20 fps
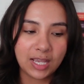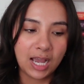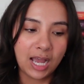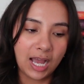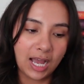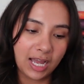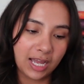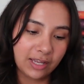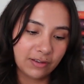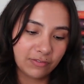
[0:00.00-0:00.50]

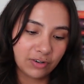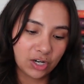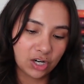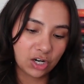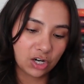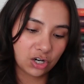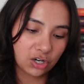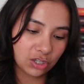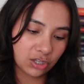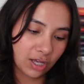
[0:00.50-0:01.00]
I've
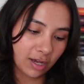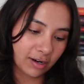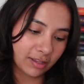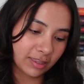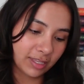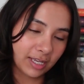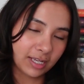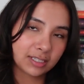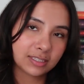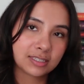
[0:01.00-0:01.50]
heard a lot of
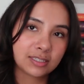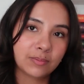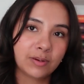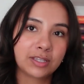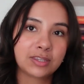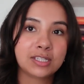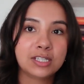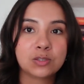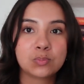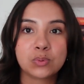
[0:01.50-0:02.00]
things
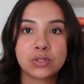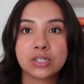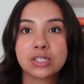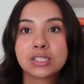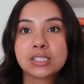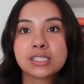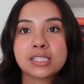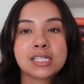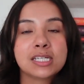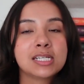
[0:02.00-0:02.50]
about these
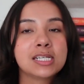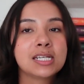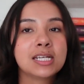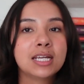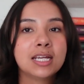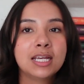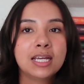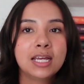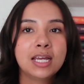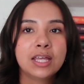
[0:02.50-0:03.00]
books, and
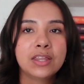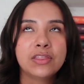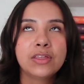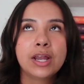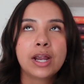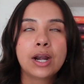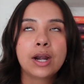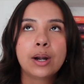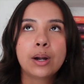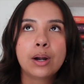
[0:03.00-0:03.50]

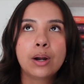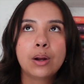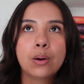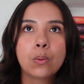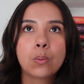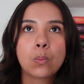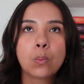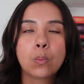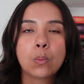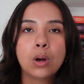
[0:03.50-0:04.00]
they're
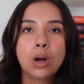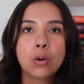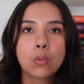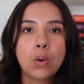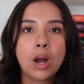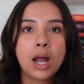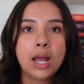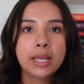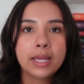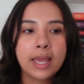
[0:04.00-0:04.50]
a
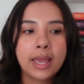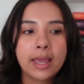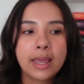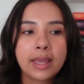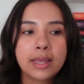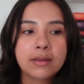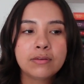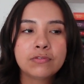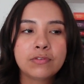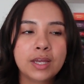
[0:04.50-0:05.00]

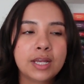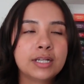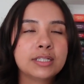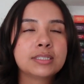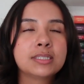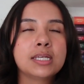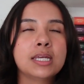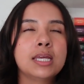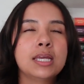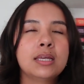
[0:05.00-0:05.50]
YA
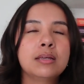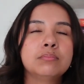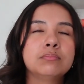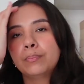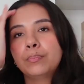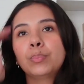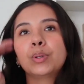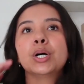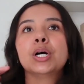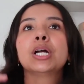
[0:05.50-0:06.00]
fantasy
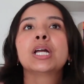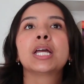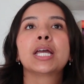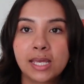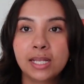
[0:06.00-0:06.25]
book.